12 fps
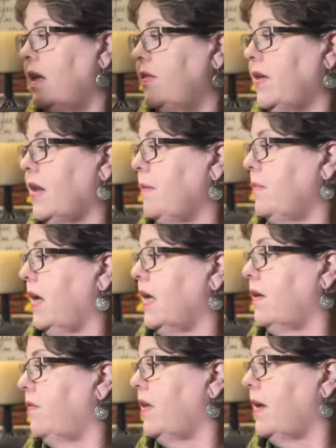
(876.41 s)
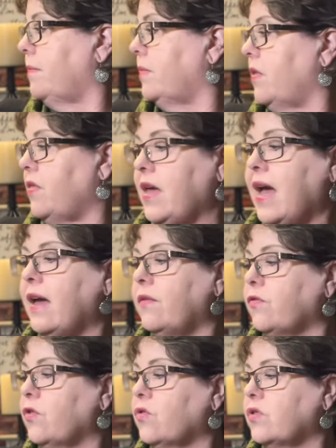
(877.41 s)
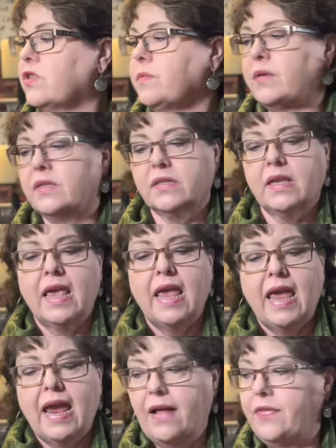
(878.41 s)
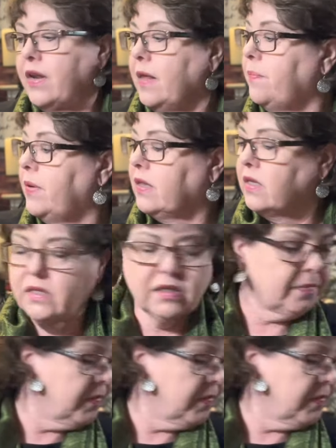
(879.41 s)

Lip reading: that I might give them that for Christmas. And then I picked this up.